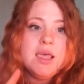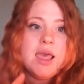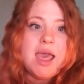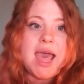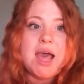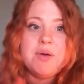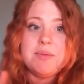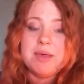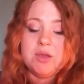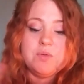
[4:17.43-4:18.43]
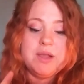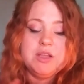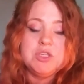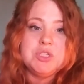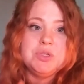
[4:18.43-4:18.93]
How am I
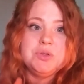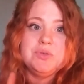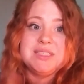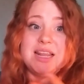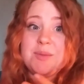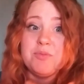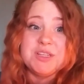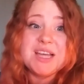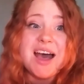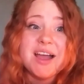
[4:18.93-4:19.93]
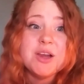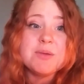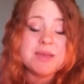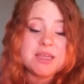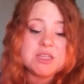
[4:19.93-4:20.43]
going to set up
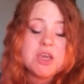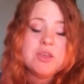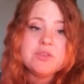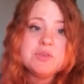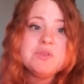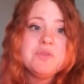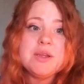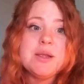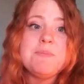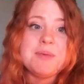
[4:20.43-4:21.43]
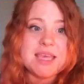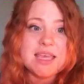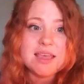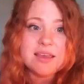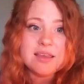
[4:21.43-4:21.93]
retirement? Those are very
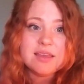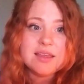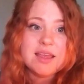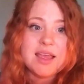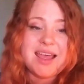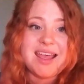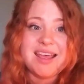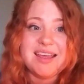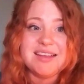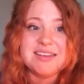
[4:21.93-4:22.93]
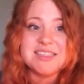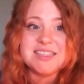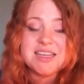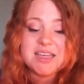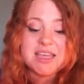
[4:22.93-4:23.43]
big and
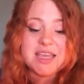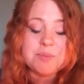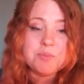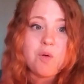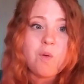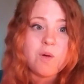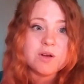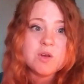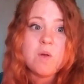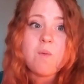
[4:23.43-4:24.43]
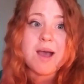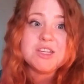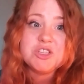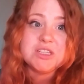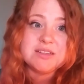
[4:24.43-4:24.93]
important
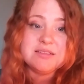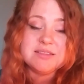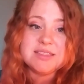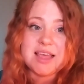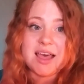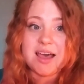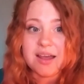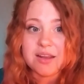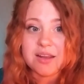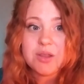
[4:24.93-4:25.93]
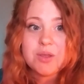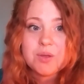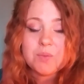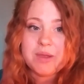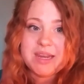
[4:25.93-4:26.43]
questions that
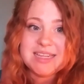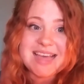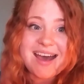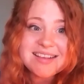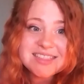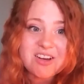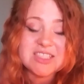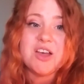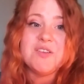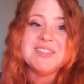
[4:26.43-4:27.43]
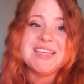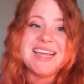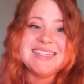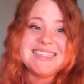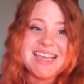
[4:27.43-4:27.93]
we need to ask ourselves and
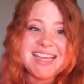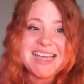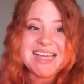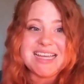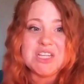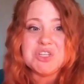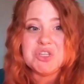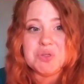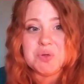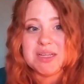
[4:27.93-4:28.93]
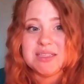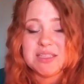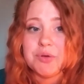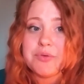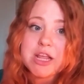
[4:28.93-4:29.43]
take into
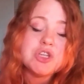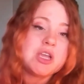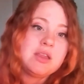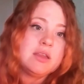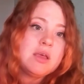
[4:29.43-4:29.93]
consideration.